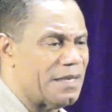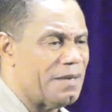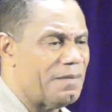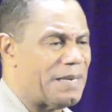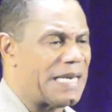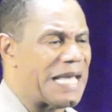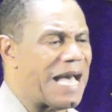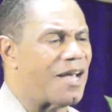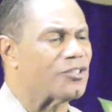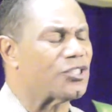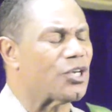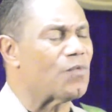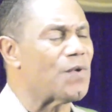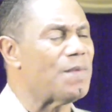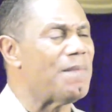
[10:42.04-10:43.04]
But he
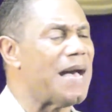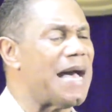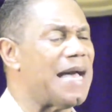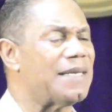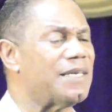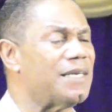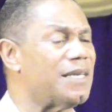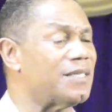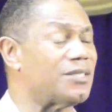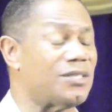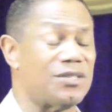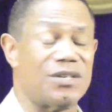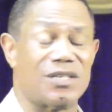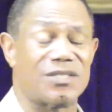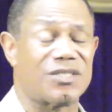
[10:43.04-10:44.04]
also reminded us
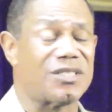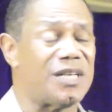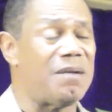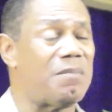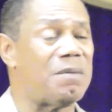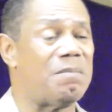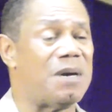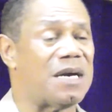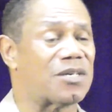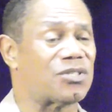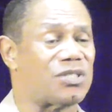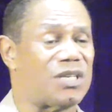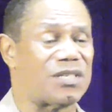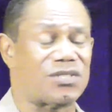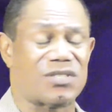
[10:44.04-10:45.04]
that there are some
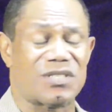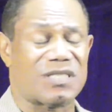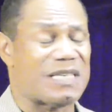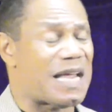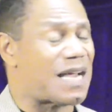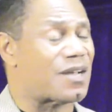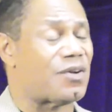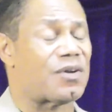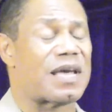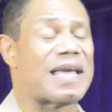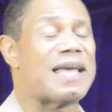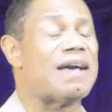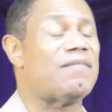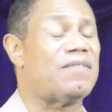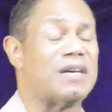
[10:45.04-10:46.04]
amongst us that's not going
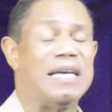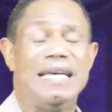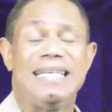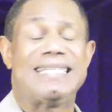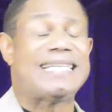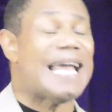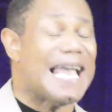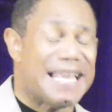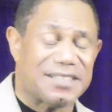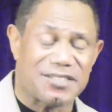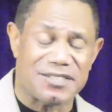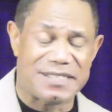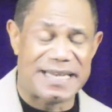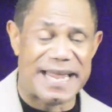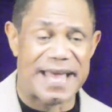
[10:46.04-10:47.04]
to ever
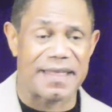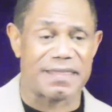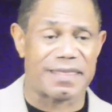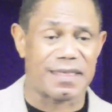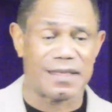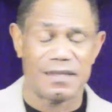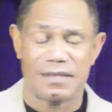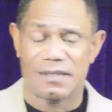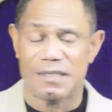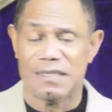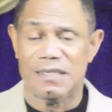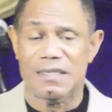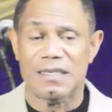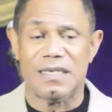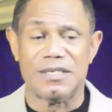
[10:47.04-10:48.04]
taste death
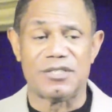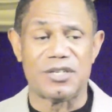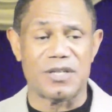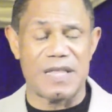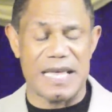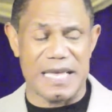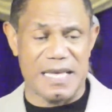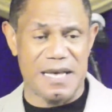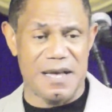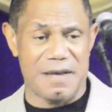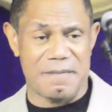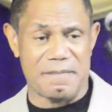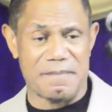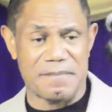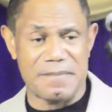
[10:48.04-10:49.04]
until they
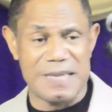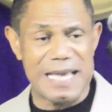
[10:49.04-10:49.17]
come.